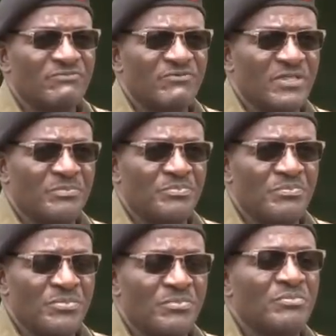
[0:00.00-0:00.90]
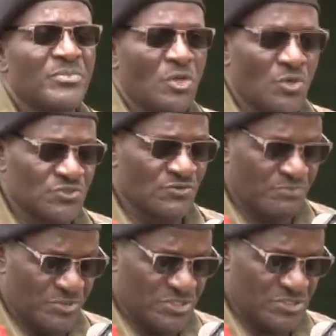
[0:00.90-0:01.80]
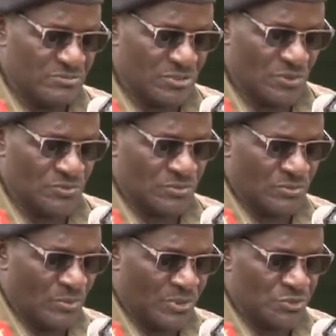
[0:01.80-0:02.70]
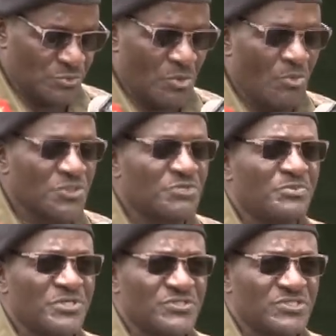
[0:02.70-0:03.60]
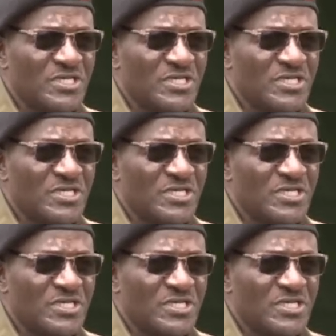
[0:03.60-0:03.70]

for the because of peace, because we promote peace,